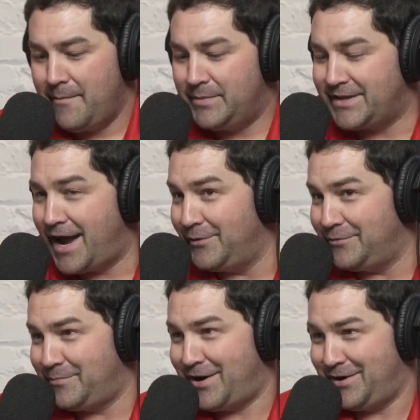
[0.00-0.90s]
But that was
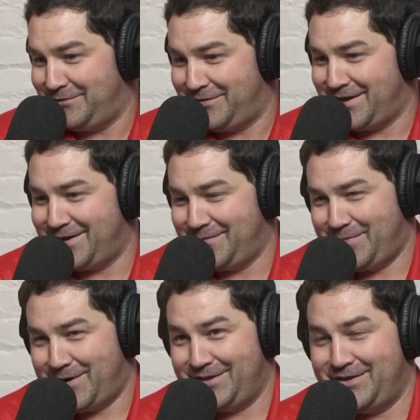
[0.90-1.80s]
part of
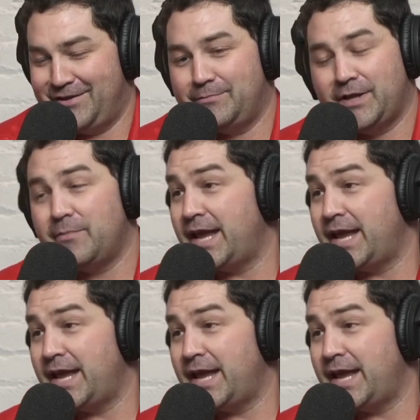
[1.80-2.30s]
the display.